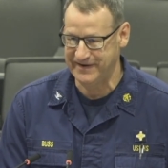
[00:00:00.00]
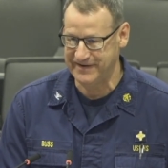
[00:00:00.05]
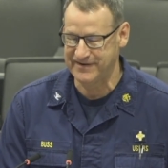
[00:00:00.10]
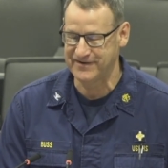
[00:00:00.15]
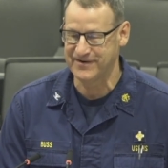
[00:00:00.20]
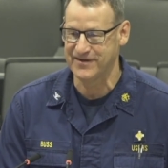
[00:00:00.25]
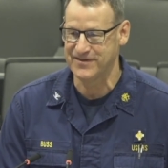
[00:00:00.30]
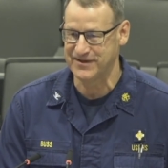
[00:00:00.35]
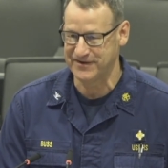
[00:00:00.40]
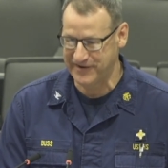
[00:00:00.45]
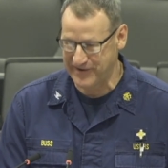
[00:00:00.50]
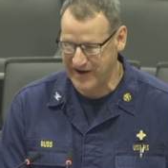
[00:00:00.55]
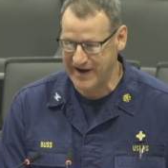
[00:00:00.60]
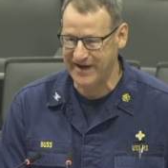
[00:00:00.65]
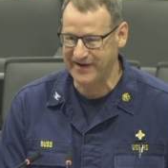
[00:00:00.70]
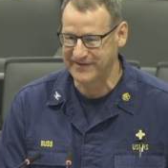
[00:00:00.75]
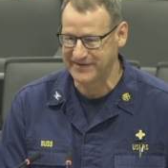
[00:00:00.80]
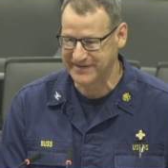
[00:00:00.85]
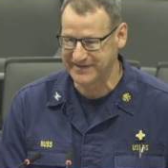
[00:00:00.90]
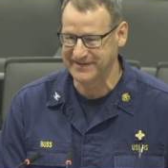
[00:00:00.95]
here on the
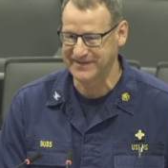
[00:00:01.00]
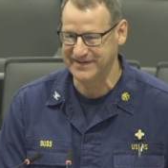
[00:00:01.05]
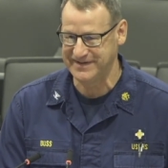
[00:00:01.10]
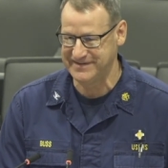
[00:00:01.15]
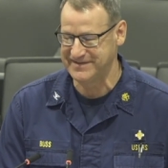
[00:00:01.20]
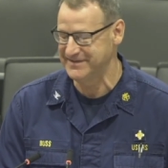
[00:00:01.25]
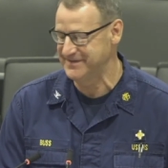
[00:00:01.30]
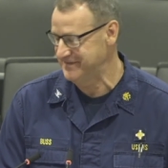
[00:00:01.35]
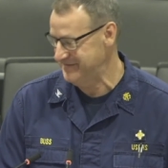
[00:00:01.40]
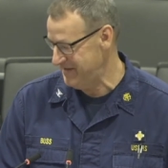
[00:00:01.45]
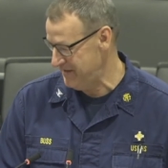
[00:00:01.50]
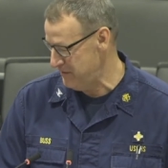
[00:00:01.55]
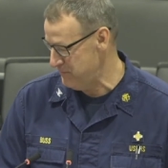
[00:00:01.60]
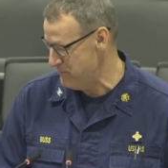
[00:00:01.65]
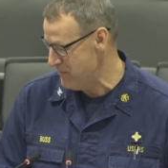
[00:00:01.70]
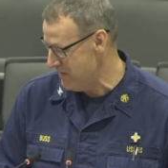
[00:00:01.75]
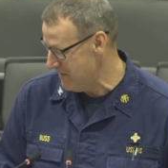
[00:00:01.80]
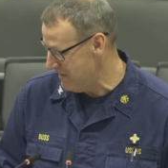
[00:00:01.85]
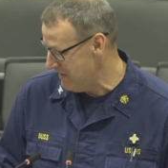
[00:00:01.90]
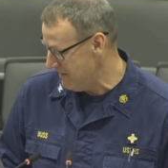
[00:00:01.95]
ground to lead this
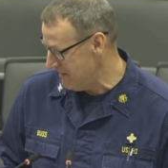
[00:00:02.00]
team.